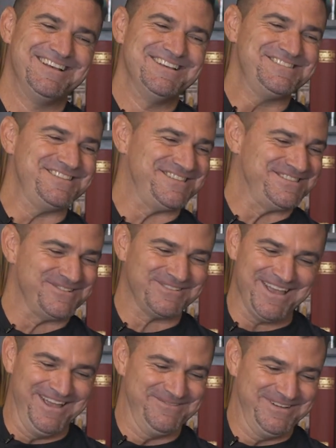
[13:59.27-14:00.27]
she says,
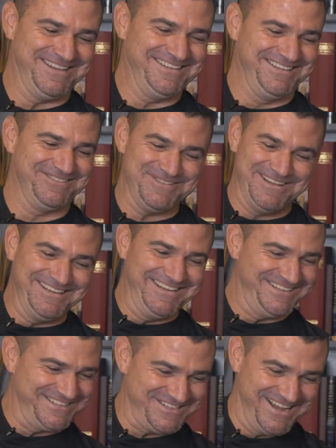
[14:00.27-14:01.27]
okay, we
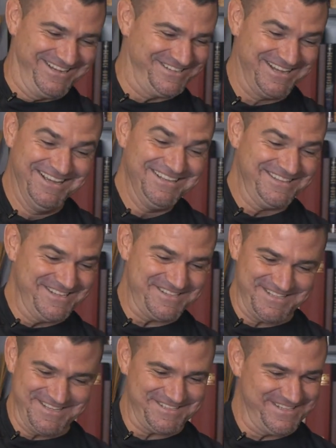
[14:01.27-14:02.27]
need to change
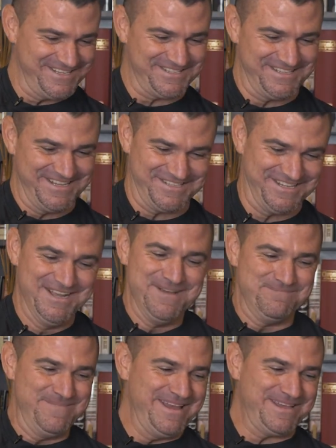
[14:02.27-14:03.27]
this,
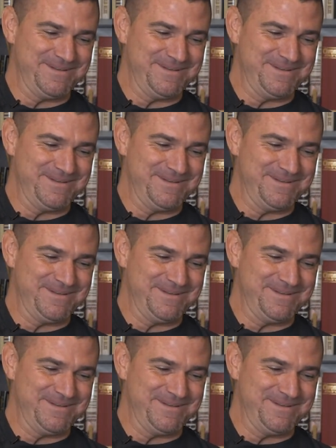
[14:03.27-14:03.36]
make